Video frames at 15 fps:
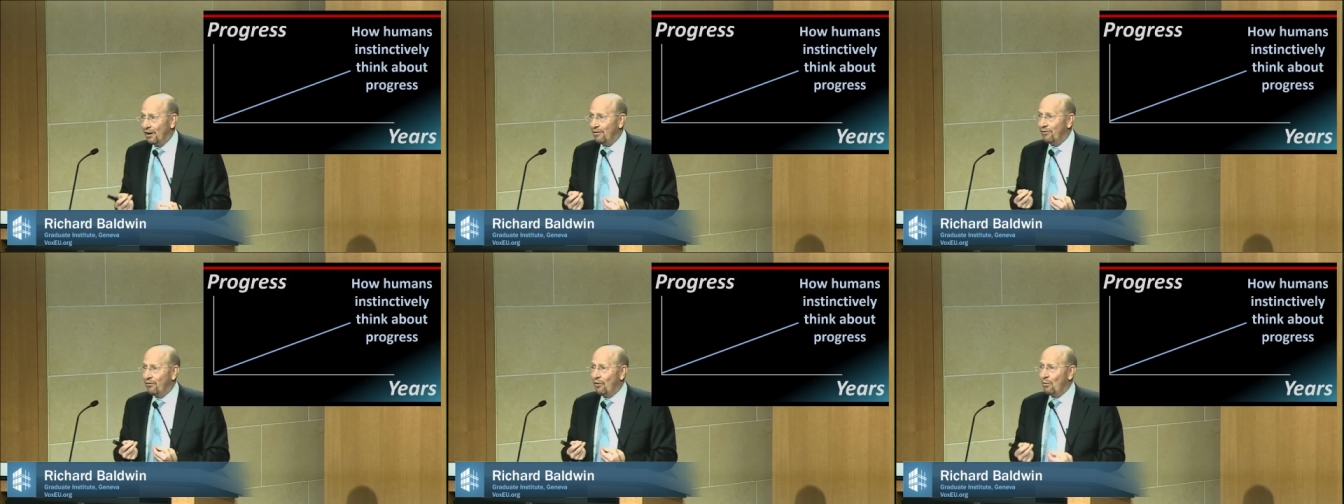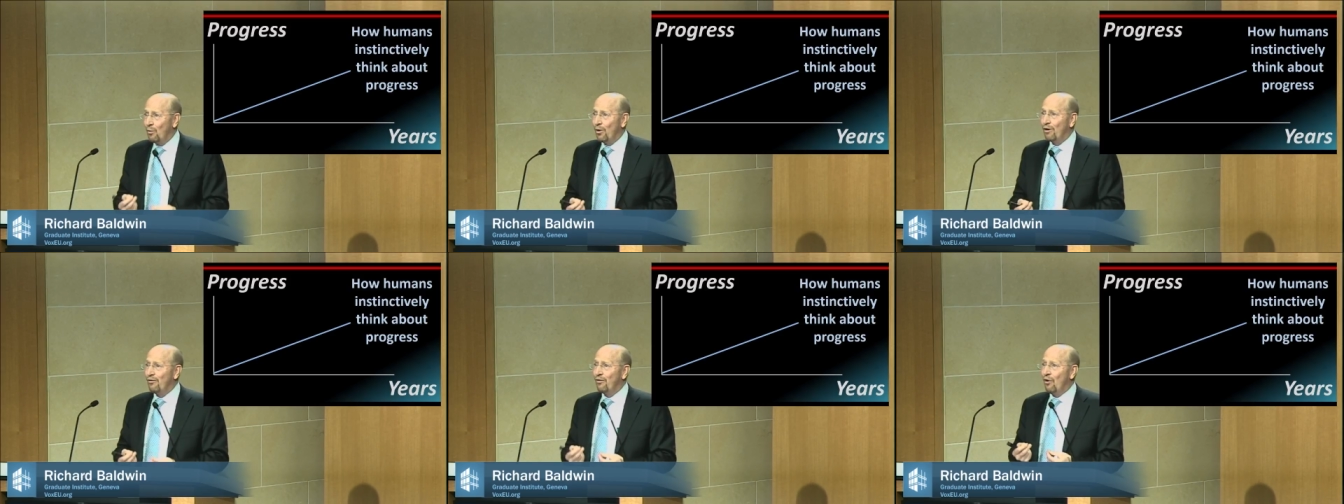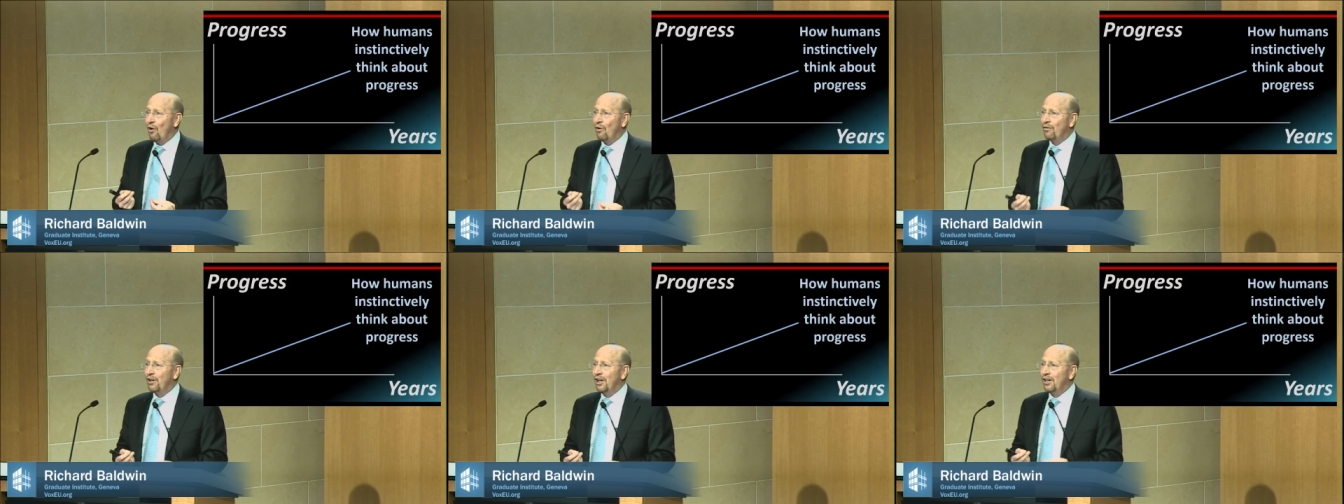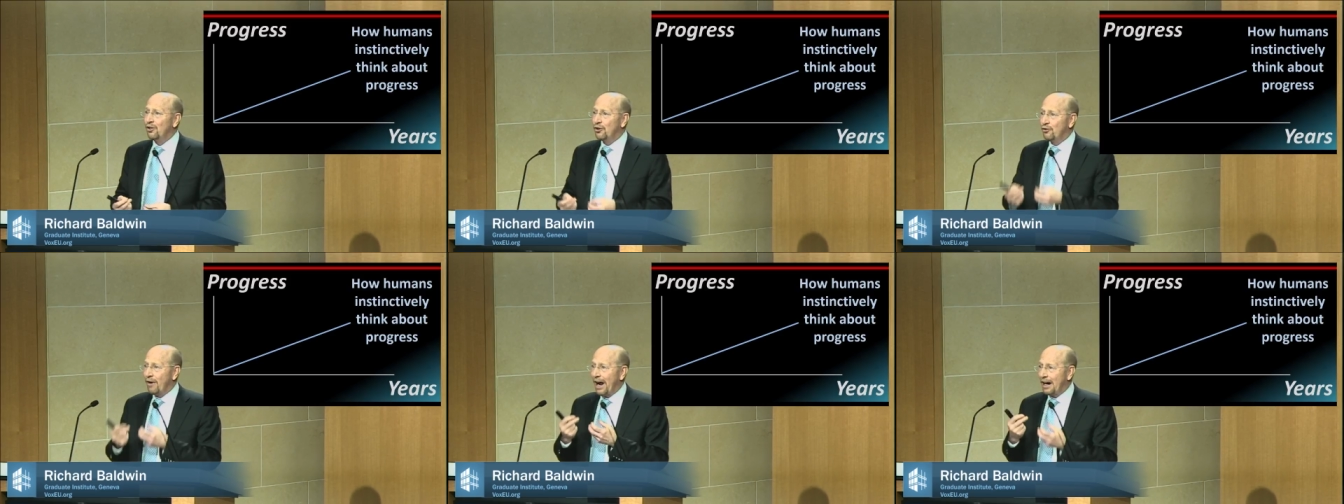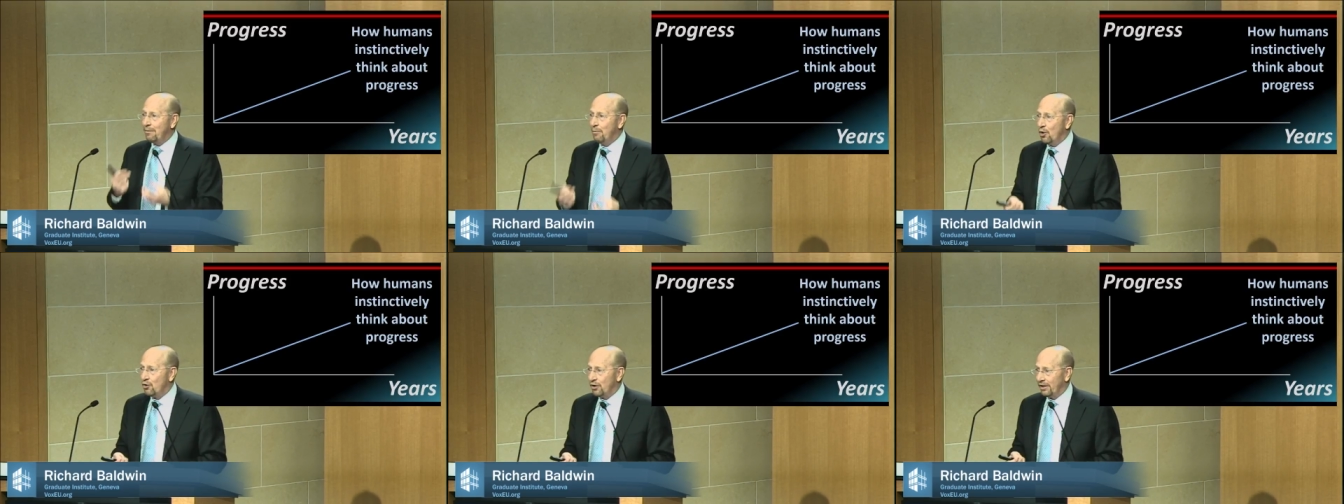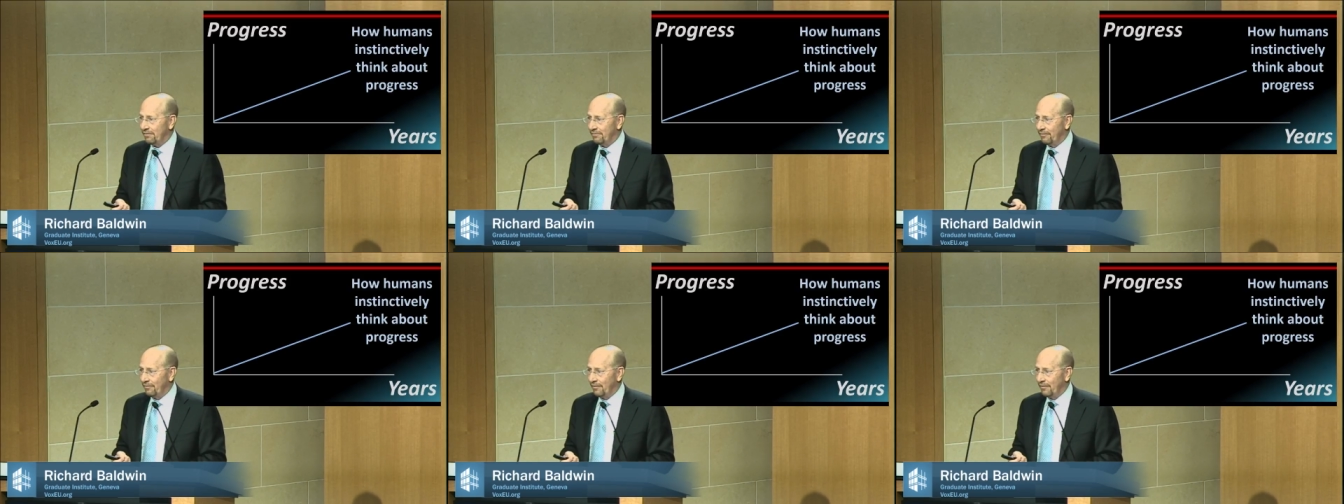were evolved to track motion.